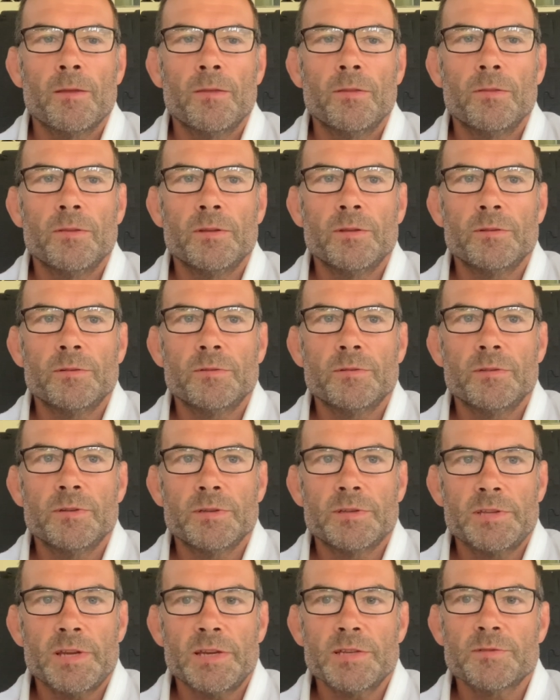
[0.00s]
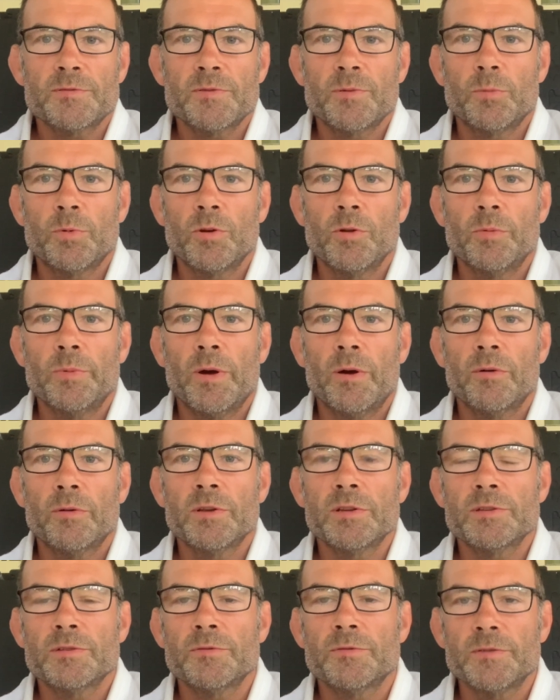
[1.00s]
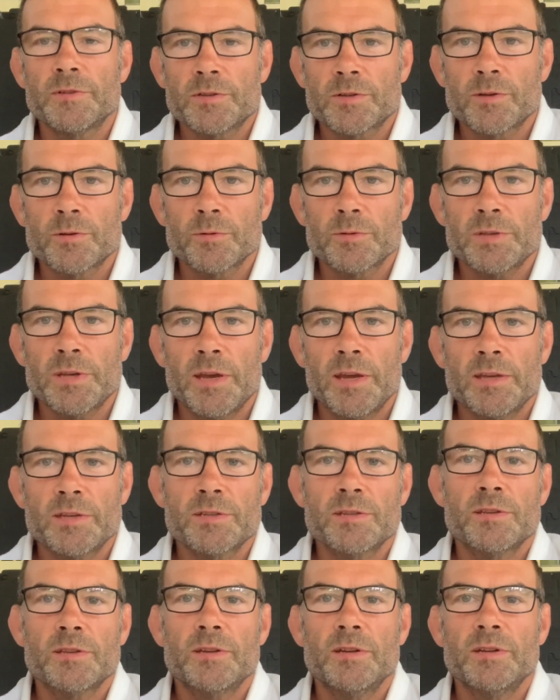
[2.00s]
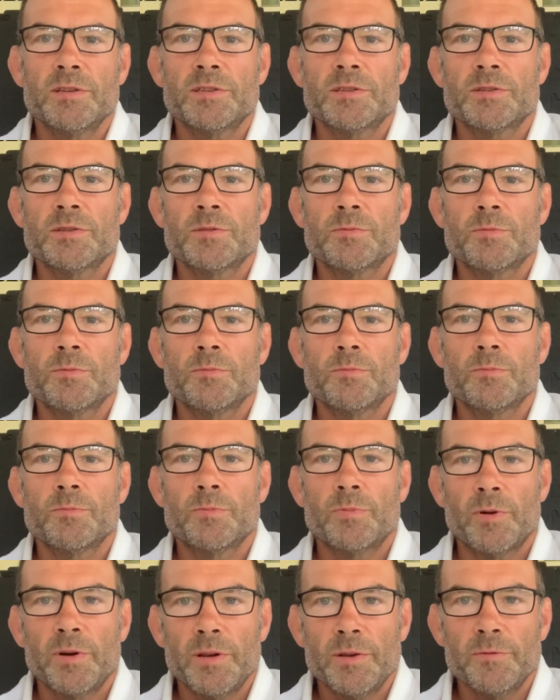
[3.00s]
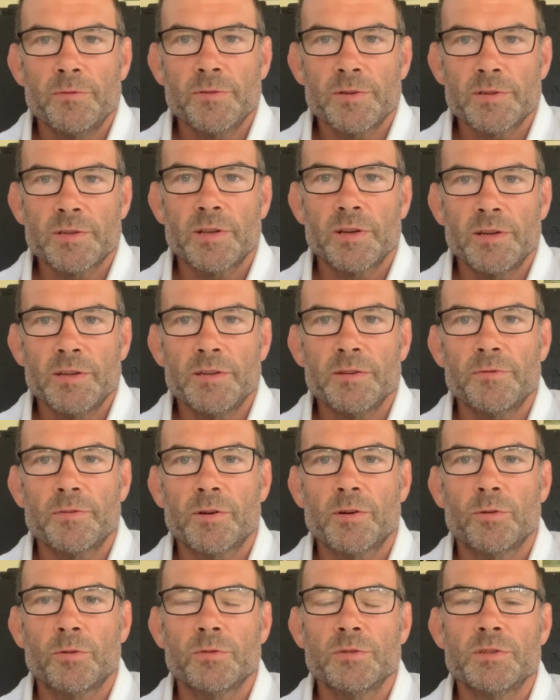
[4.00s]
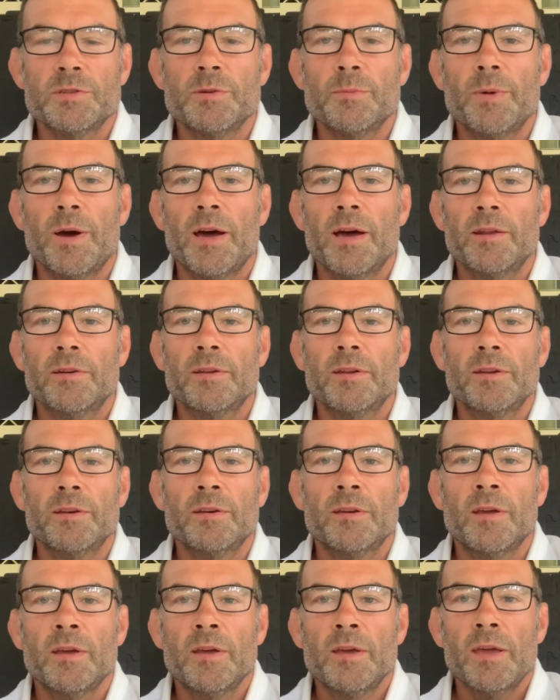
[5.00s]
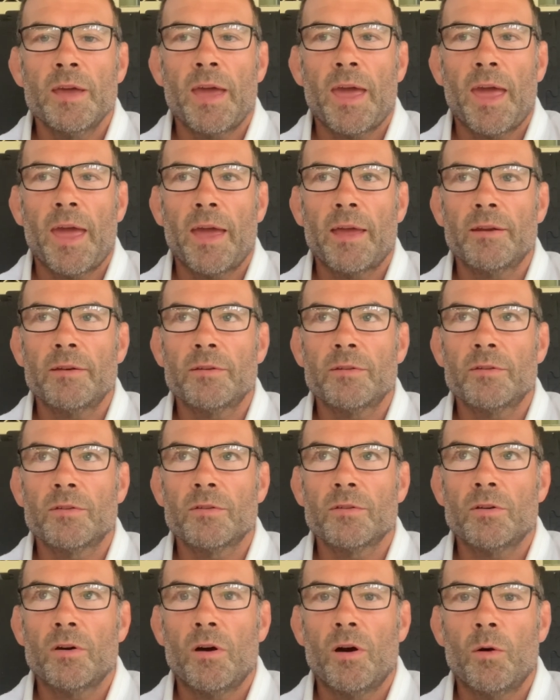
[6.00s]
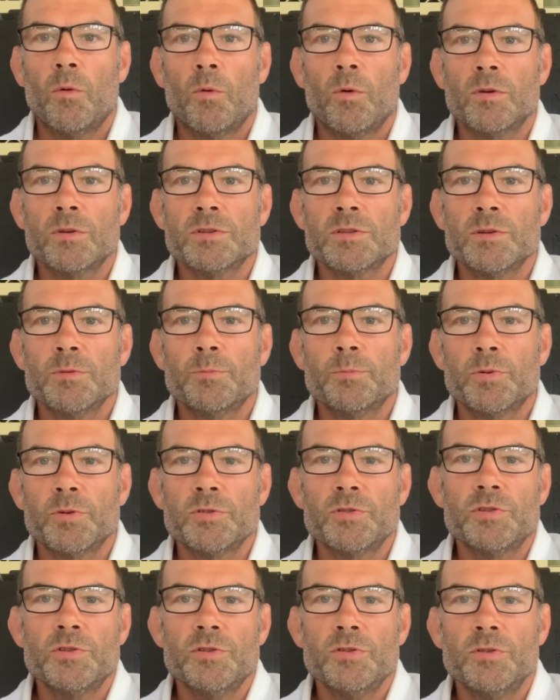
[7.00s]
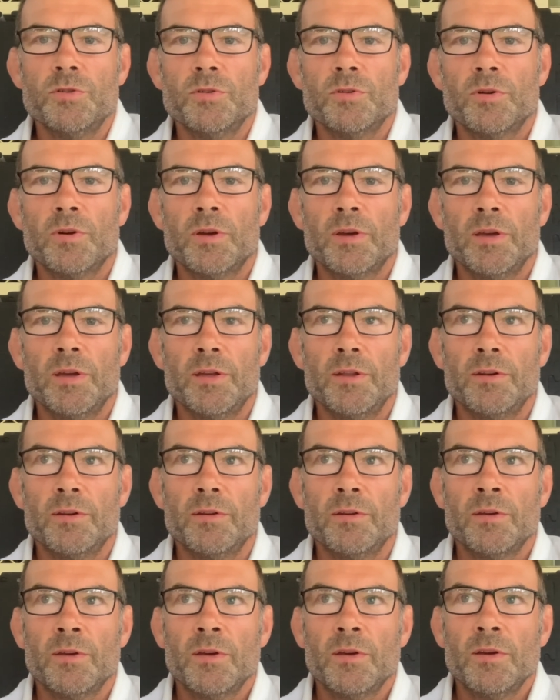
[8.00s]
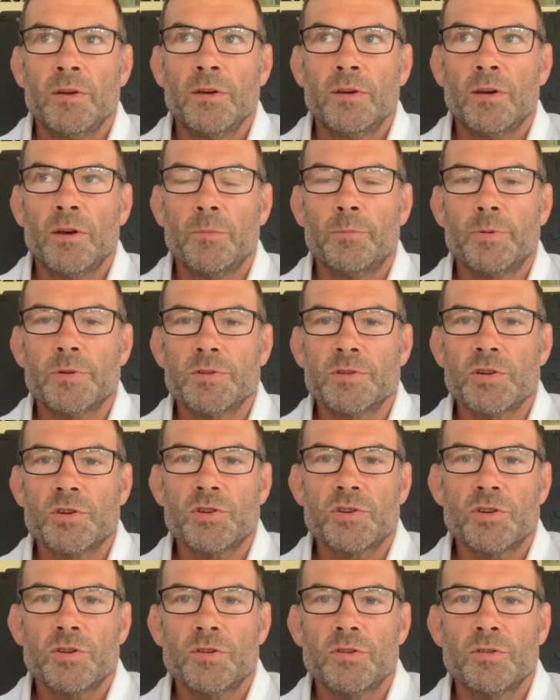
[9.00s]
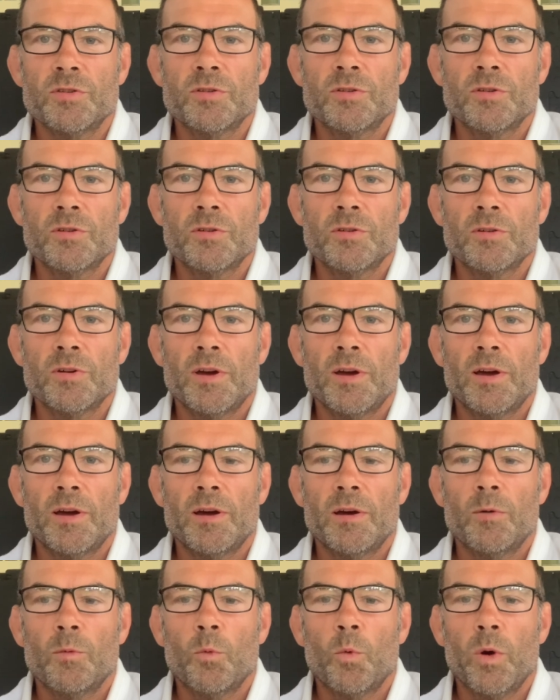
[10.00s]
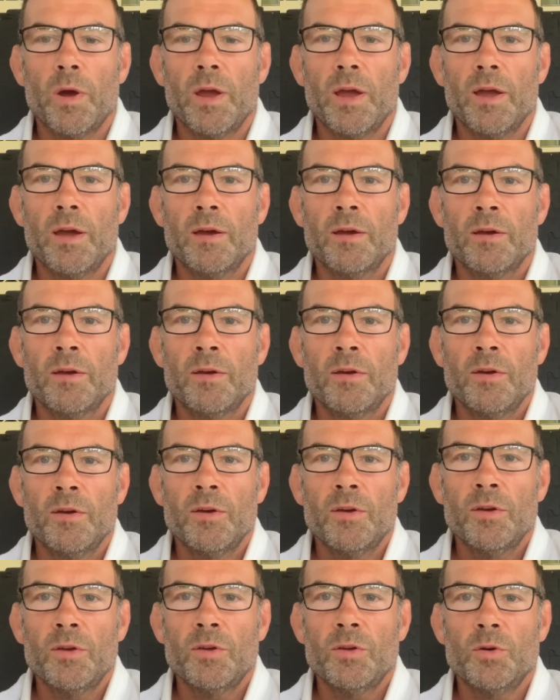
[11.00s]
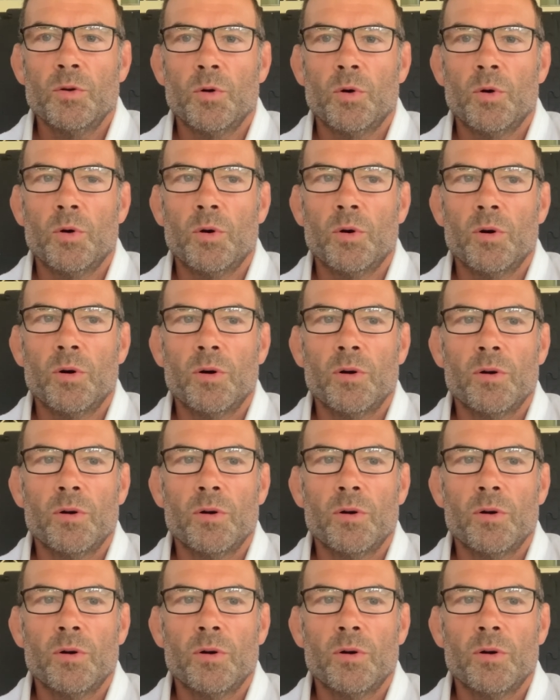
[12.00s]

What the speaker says: The test for blue belt is a physical test. It's pretty physically difficult and demanding, and I want to put you in a position where you're